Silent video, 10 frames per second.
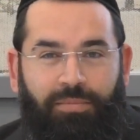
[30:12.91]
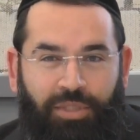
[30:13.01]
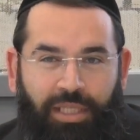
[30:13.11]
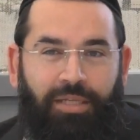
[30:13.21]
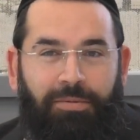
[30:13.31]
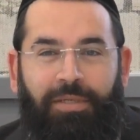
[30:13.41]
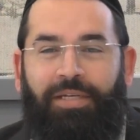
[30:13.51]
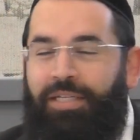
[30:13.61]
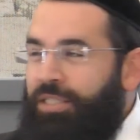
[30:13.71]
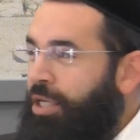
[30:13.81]
She did.
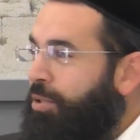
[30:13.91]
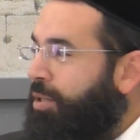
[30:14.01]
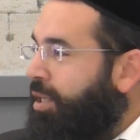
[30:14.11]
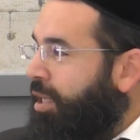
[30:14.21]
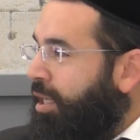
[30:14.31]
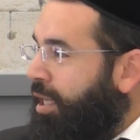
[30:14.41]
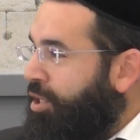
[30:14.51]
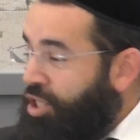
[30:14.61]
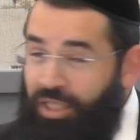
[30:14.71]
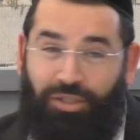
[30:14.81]
So,
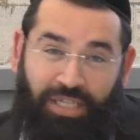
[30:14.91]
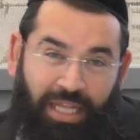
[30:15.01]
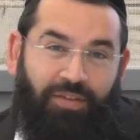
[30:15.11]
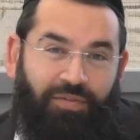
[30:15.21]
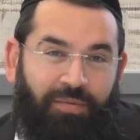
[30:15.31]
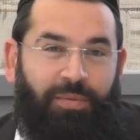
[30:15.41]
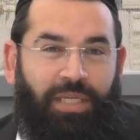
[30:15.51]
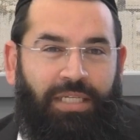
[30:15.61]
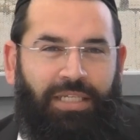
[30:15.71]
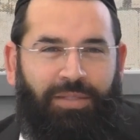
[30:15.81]
and she killed herself.
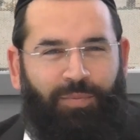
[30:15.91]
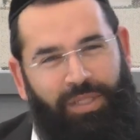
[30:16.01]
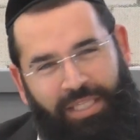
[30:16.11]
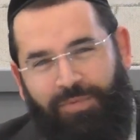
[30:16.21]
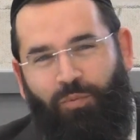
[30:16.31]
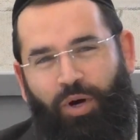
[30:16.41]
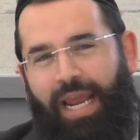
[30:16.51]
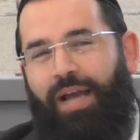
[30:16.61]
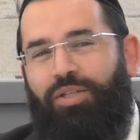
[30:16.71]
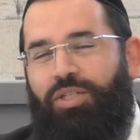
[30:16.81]
What didn't work
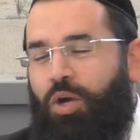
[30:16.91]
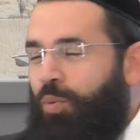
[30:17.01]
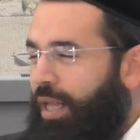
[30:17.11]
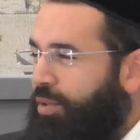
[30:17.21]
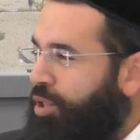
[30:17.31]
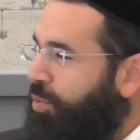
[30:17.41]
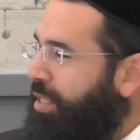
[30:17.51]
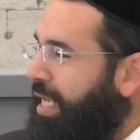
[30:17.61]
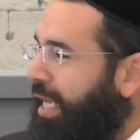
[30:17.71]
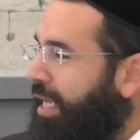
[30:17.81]
out so well, you would
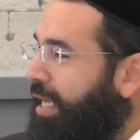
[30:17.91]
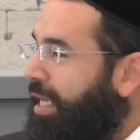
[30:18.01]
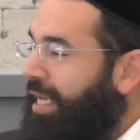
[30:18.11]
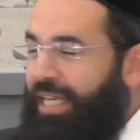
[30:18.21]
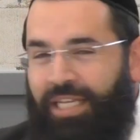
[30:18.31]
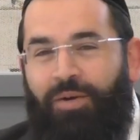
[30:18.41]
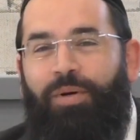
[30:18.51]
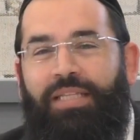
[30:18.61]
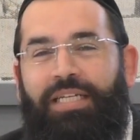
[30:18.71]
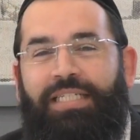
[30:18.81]
say. You know
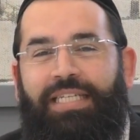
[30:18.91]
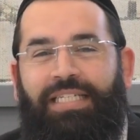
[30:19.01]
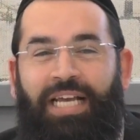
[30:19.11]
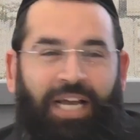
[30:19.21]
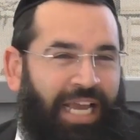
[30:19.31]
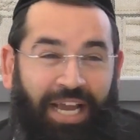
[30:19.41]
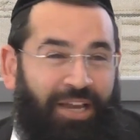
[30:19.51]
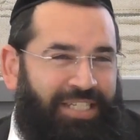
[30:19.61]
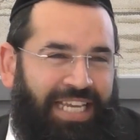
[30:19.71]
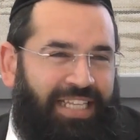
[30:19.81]
what the reason is?
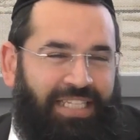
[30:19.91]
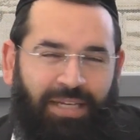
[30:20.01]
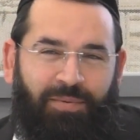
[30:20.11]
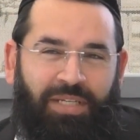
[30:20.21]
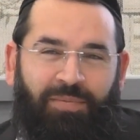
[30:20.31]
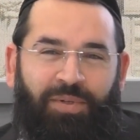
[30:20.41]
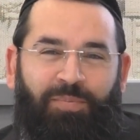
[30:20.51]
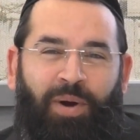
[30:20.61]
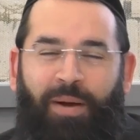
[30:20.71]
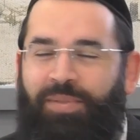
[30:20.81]
I say this,
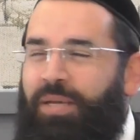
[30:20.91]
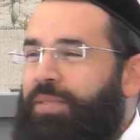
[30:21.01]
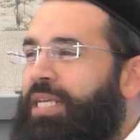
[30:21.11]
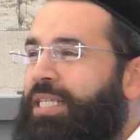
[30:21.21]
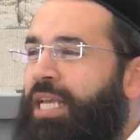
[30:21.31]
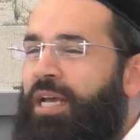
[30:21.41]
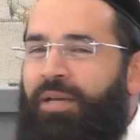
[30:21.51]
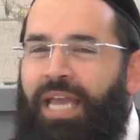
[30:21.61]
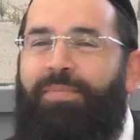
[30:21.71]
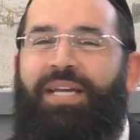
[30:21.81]
someone pops up and says,
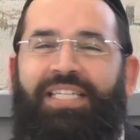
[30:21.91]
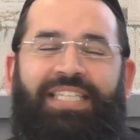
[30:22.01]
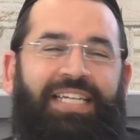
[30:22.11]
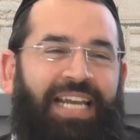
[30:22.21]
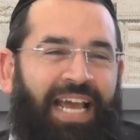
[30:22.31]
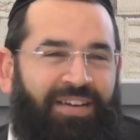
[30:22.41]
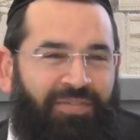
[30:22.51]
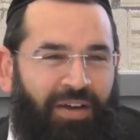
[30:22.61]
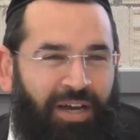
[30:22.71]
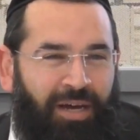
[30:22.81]
yeah, because they didn't
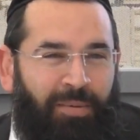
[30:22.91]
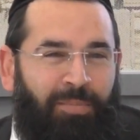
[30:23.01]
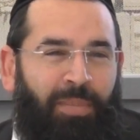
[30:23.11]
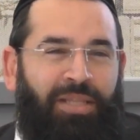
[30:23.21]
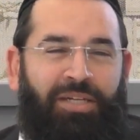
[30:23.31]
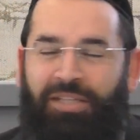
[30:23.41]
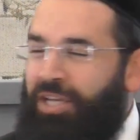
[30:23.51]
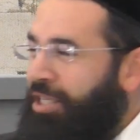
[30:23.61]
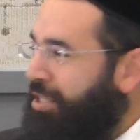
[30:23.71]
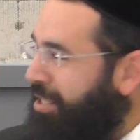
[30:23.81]
have
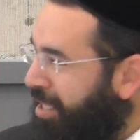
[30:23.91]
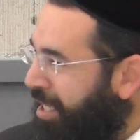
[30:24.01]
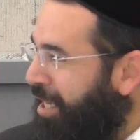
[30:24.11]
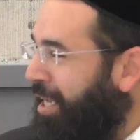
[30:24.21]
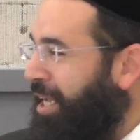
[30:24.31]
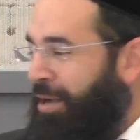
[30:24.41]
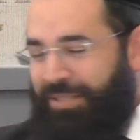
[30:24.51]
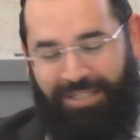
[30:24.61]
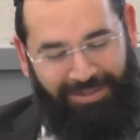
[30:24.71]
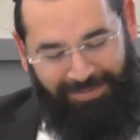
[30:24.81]
mother-in-laws. I
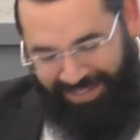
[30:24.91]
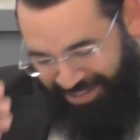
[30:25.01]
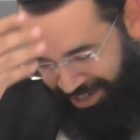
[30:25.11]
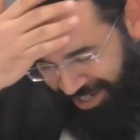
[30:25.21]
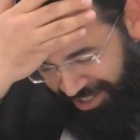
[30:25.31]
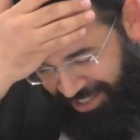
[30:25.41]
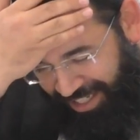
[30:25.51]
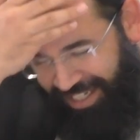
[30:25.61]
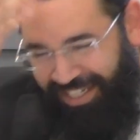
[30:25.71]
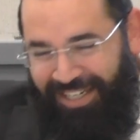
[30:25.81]
was like, oh my gosh,
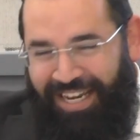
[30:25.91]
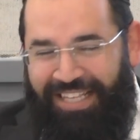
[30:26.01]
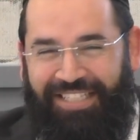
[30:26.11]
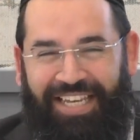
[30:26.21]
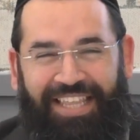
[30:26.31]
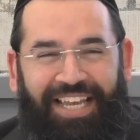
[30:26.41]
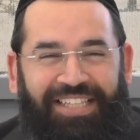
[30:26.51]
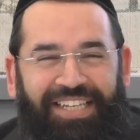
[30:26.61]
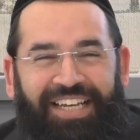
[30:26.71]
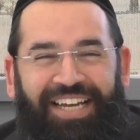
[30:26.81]
can't say that.
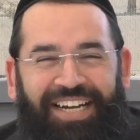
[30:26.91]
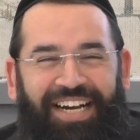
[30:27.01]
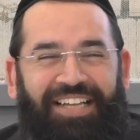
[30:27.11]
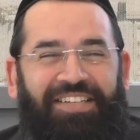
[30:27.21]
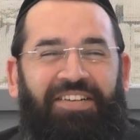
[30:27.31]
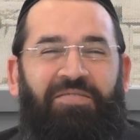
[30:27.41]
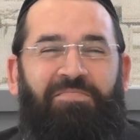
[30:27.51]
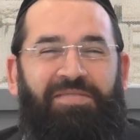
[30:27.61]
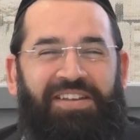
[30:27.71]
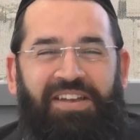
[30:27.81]
All right,
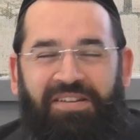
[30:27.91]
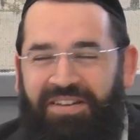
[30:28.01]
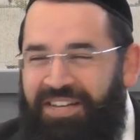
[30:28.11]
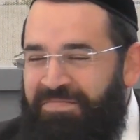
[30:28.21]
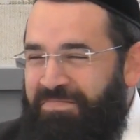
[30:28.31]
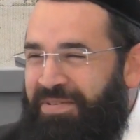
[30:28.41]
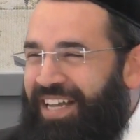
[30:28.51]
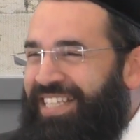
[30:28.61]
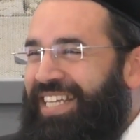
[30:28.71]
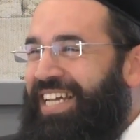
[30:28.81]

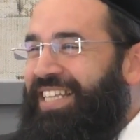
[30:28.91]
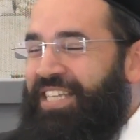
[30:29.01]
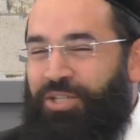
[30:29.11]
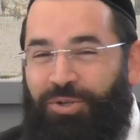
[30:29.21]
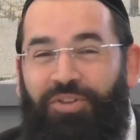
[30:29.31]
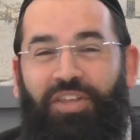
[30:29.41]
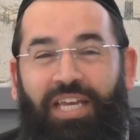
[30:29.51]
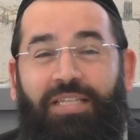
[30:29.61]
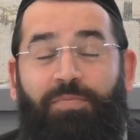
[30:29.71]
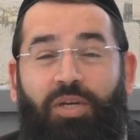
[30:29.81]
but the truth
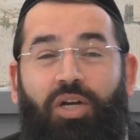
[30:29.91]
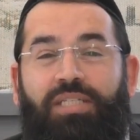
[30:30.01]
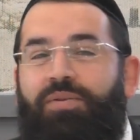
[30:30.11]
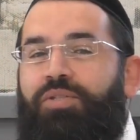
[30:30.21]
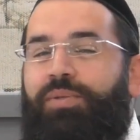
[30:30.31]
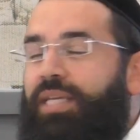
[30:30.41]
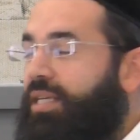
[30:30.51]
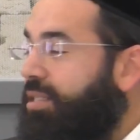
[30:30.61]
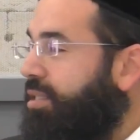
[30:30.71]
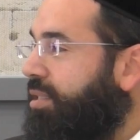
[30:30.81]
is, because there was nobody
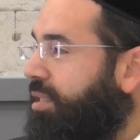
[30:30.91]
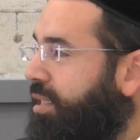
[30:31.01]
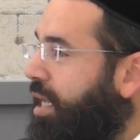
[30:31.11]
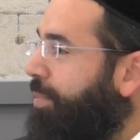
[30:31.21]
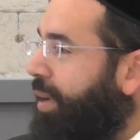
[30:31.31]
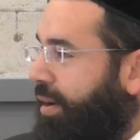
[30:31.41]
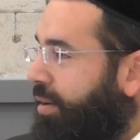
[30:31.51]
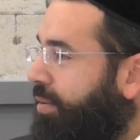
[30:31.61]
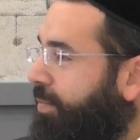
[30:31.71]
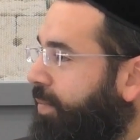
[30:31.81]
else to compare.
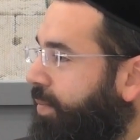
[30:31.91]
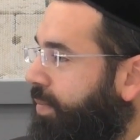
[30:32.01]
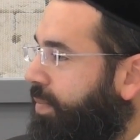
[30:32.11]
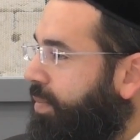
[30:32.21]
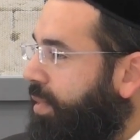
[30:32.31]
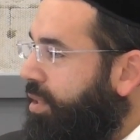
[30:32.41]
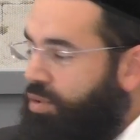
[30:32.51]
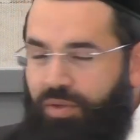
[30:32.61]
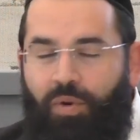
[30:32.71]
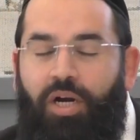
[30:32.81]
There's
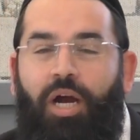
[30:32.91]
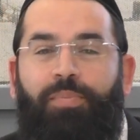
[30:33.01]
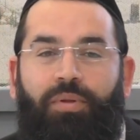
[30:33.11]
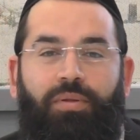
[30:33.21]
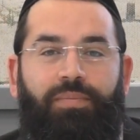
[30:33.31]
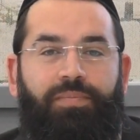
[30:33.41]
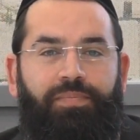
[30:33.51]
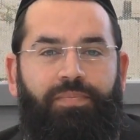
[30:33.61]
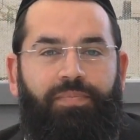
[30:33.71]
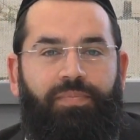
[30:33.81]
only one couple.
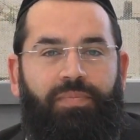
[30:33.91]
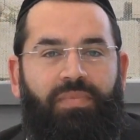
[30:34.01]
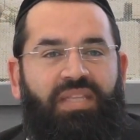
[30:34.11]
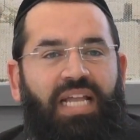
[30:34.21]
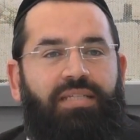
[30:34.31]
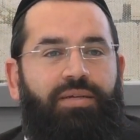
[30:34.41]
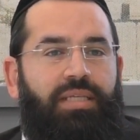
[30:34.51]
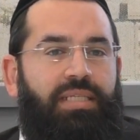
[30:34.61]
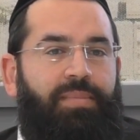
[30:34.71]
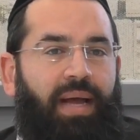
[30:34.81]
That's real
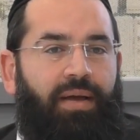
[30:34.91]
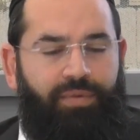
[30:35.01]
simcha.